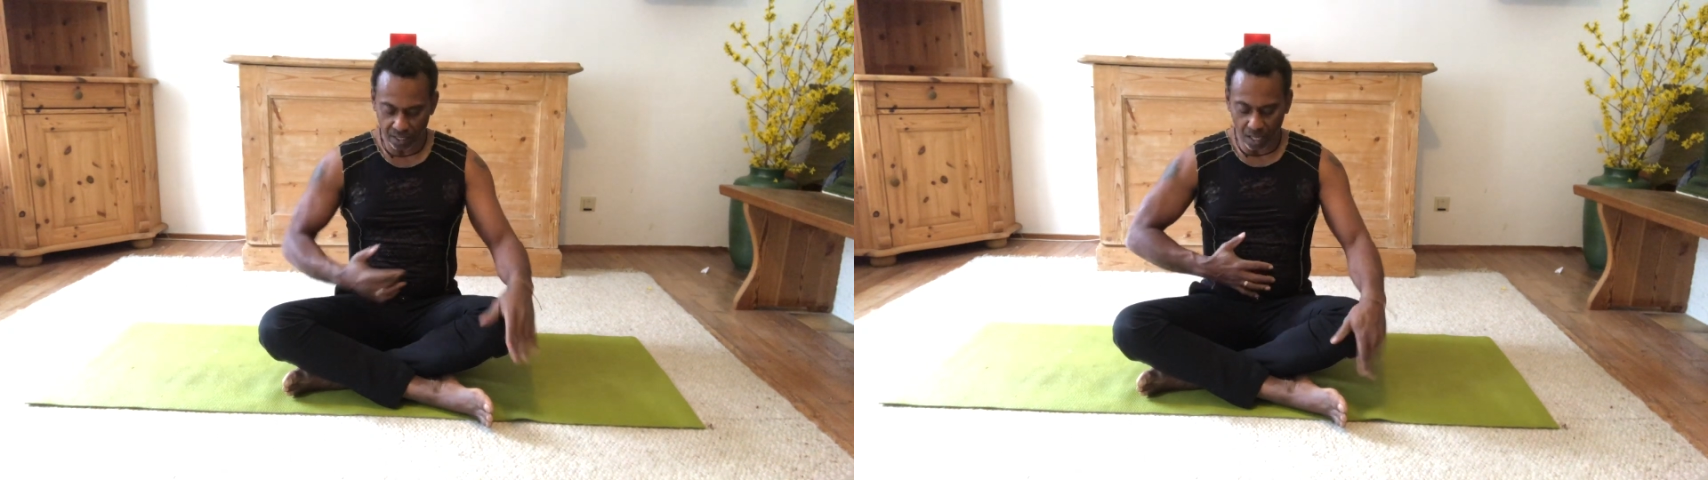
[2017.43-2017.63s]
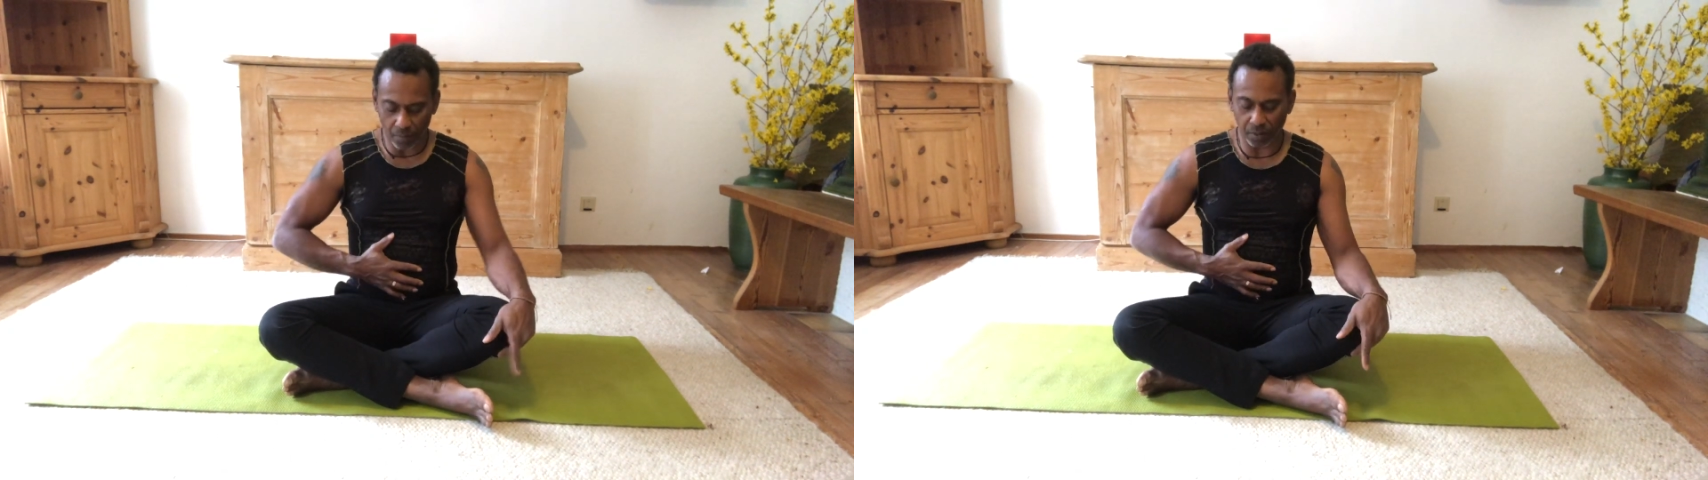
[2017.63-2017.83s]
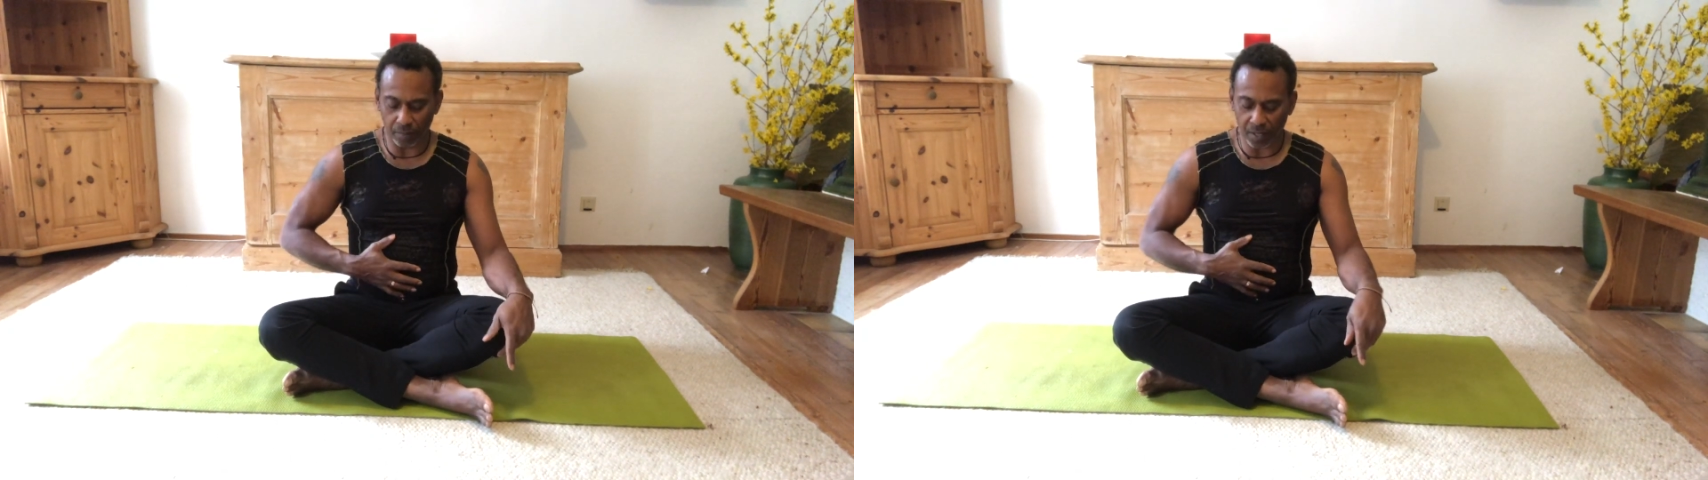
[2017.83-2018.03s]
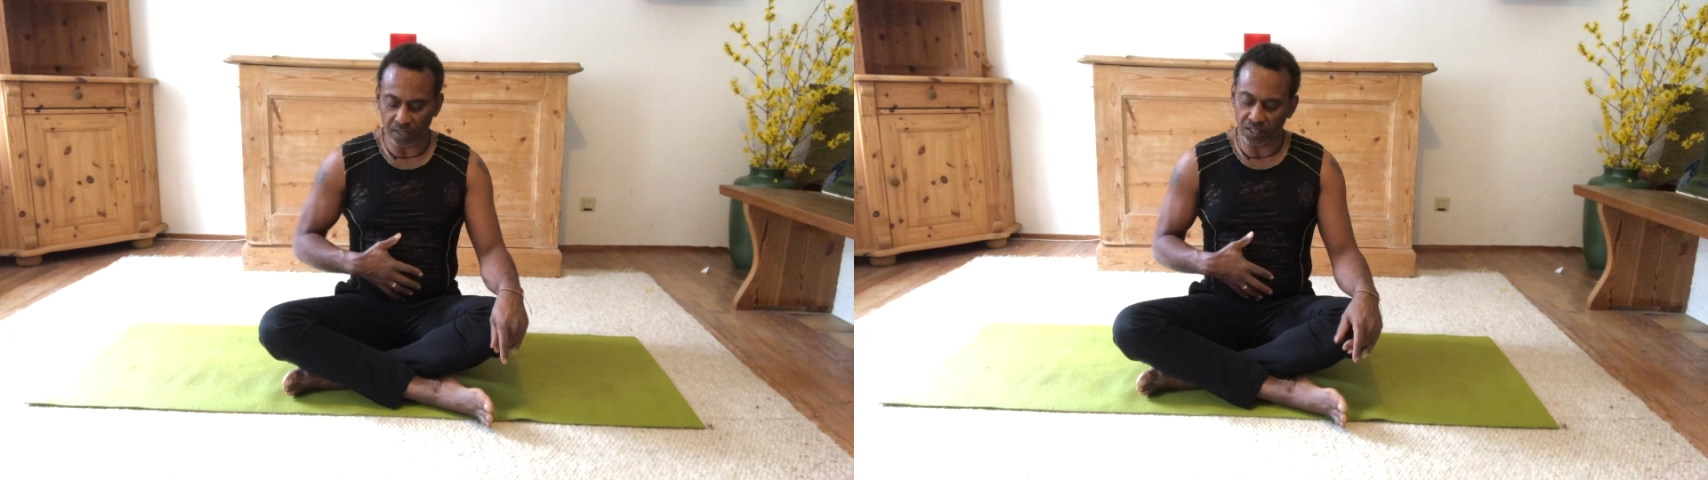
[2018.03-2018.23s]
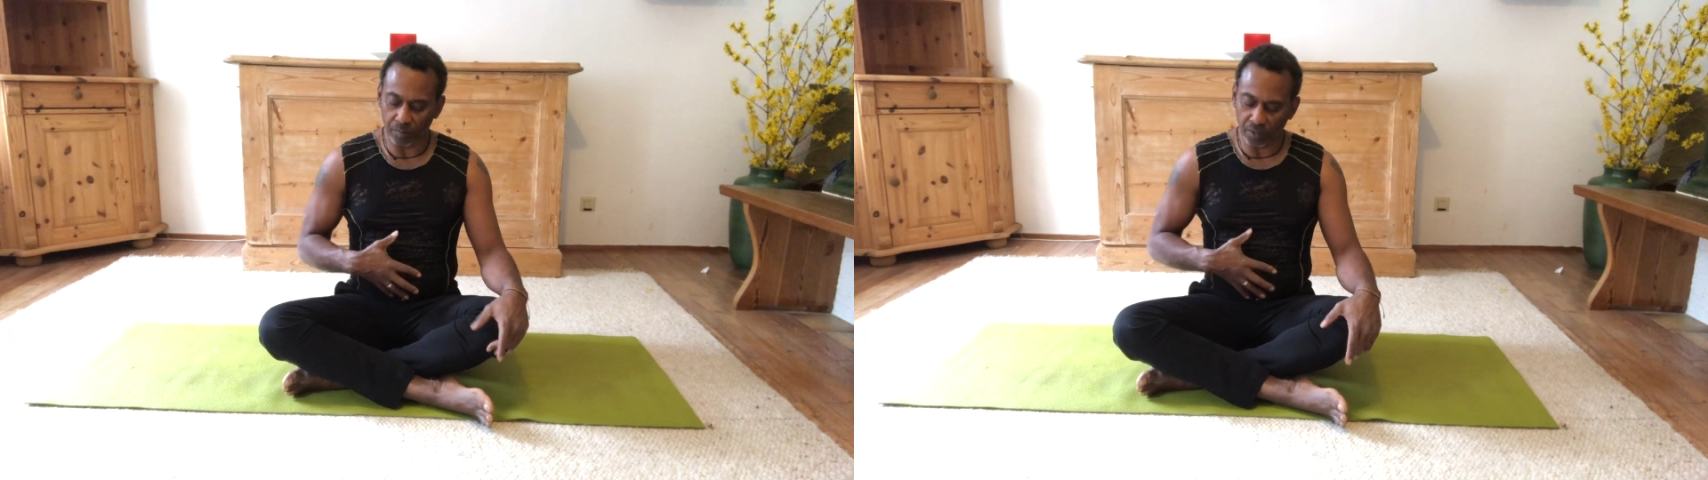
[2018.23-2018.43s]

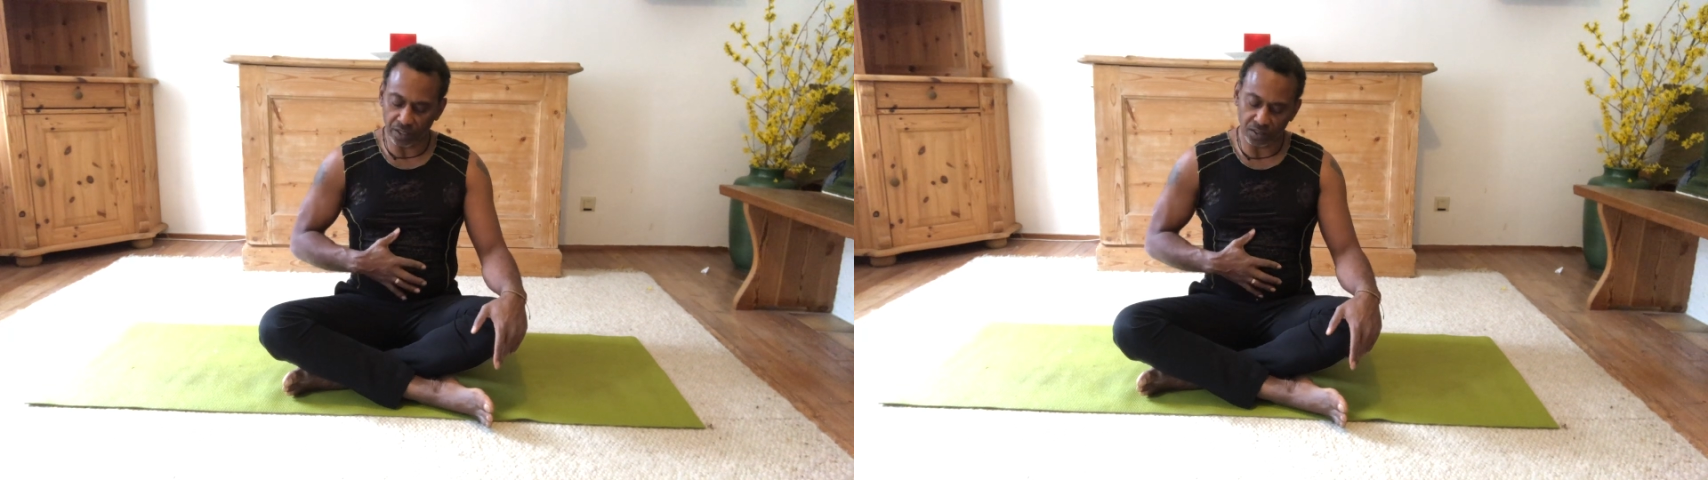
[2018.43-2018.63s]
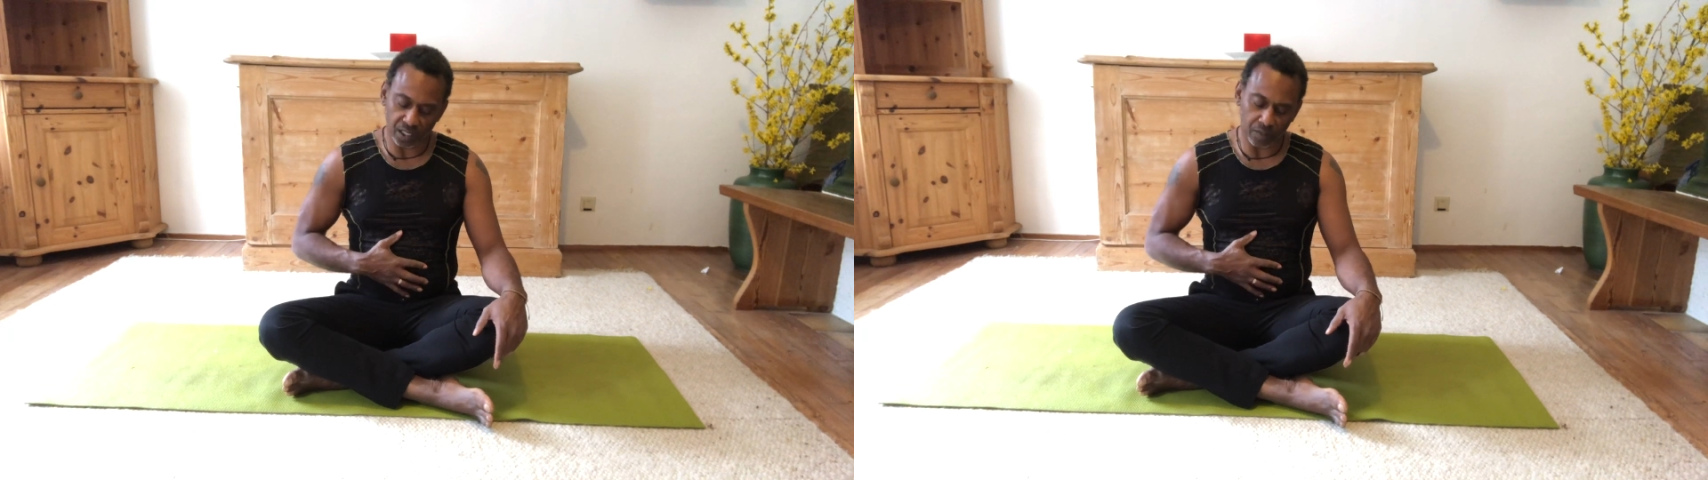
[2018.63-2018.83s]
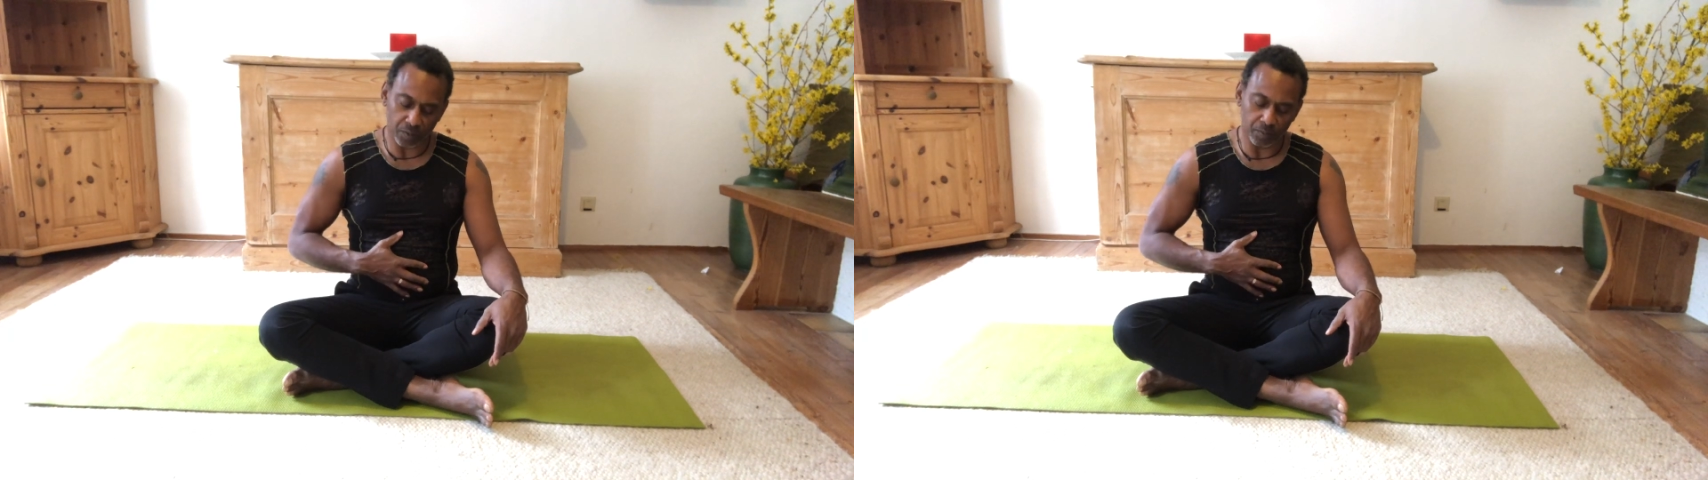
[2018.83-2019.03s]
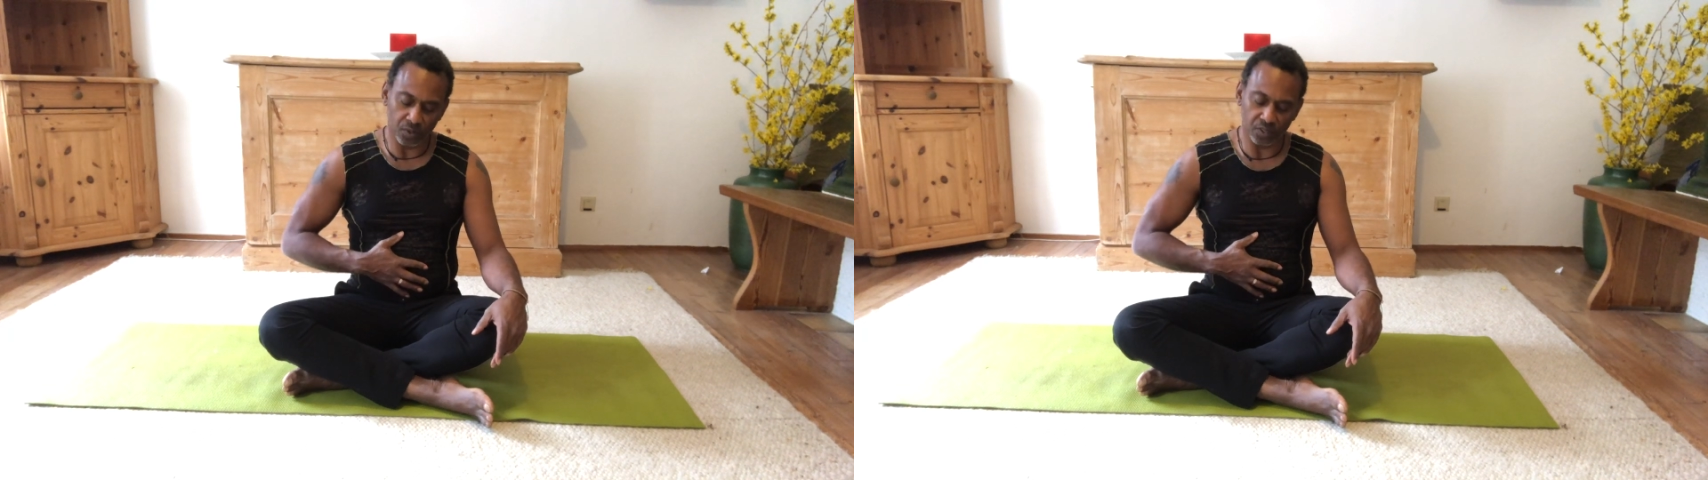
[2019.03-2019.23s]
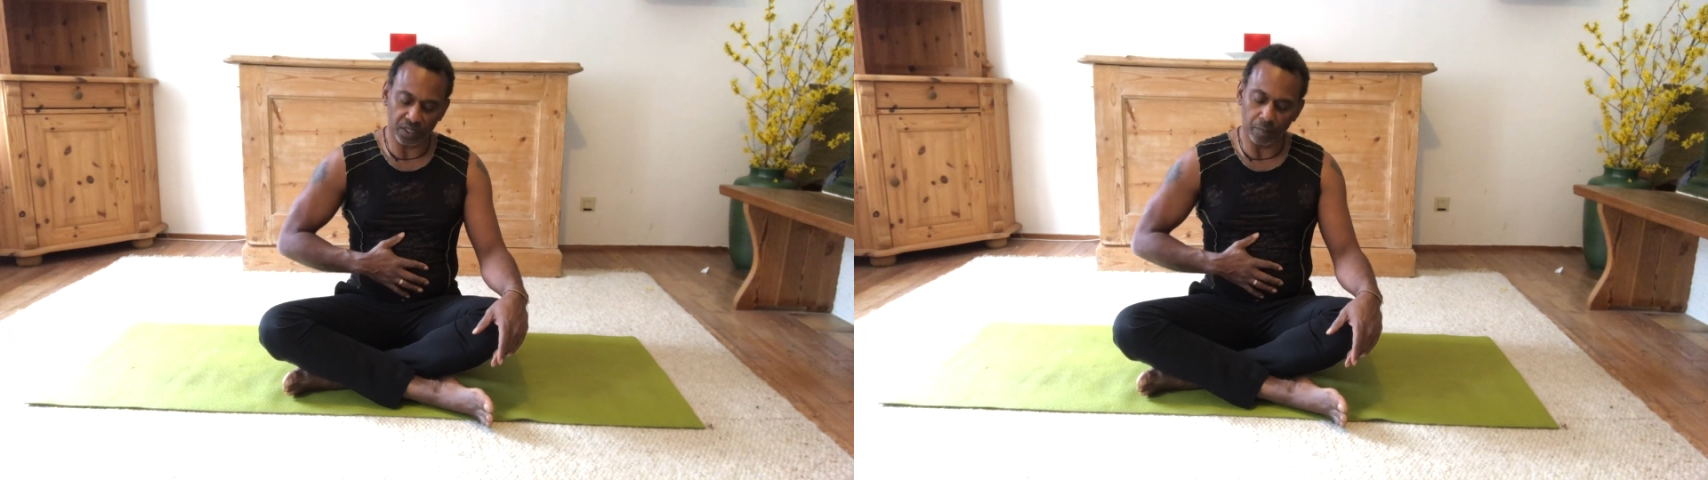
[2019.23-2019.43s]
Kapalabhati means that we're
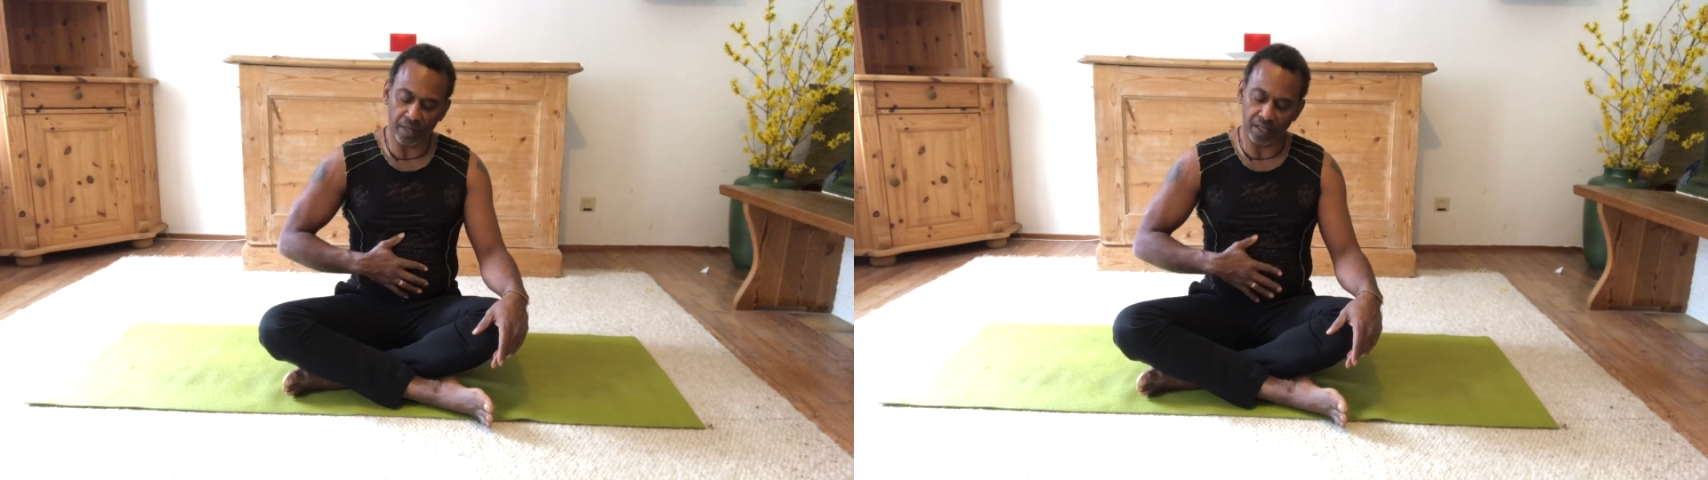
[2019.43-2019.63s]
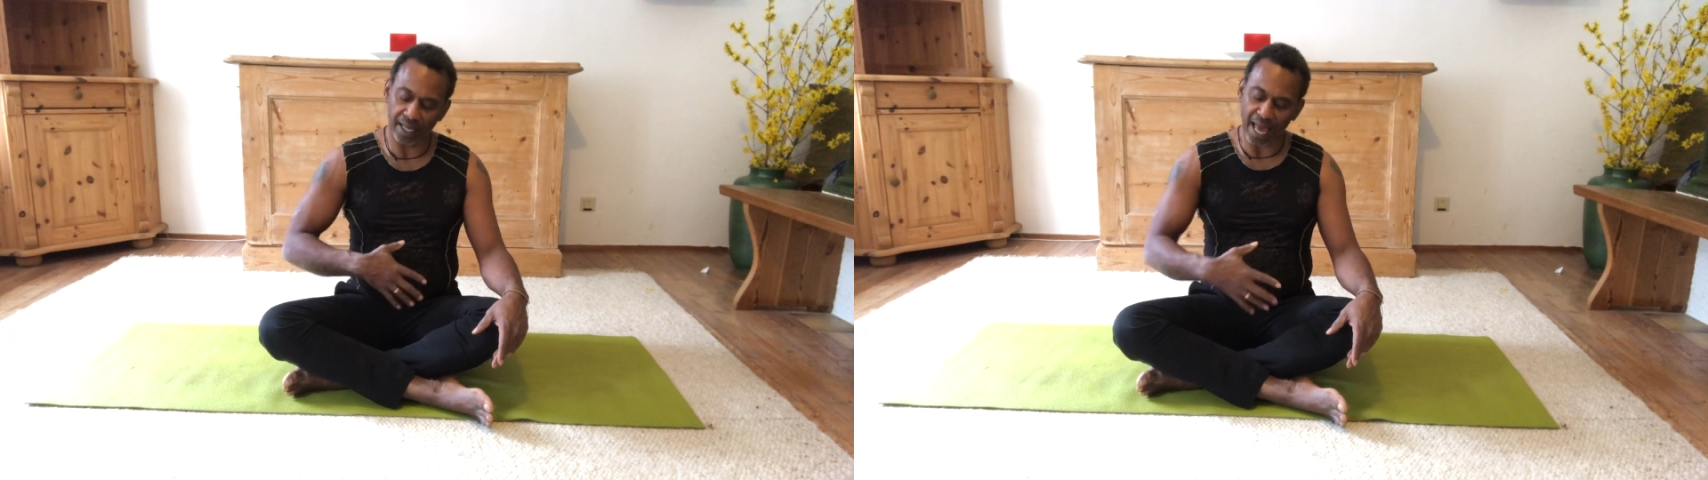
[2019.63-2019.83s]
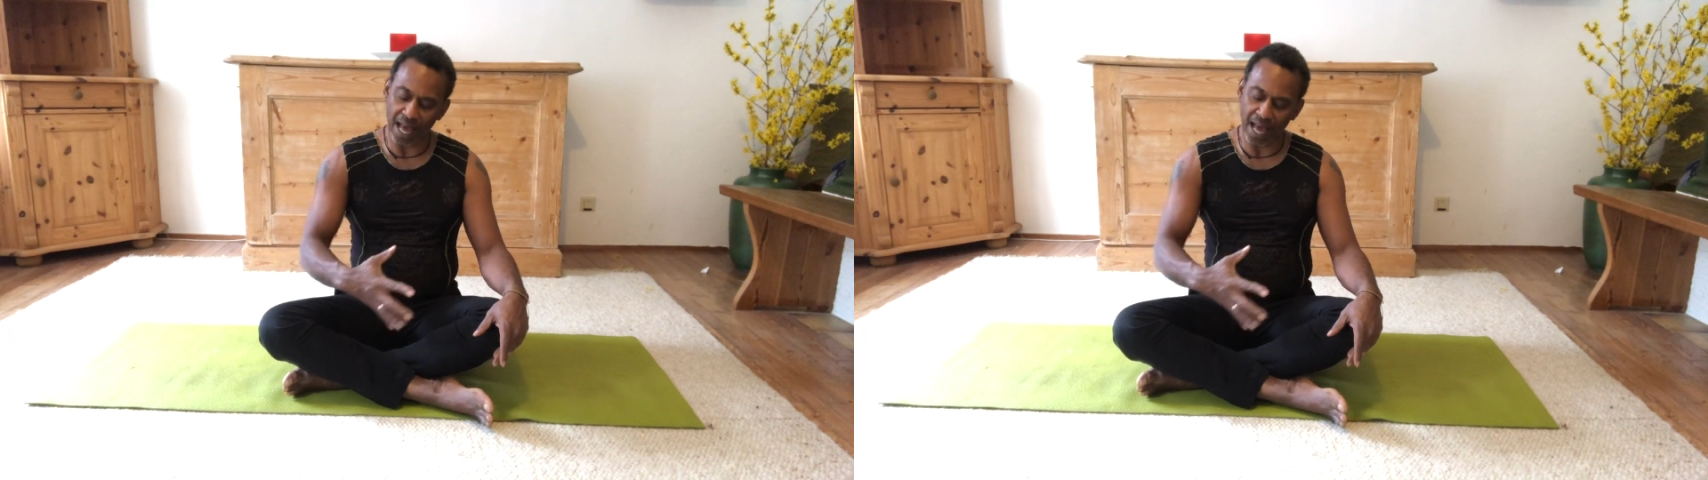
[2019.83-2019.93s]
pulling the belly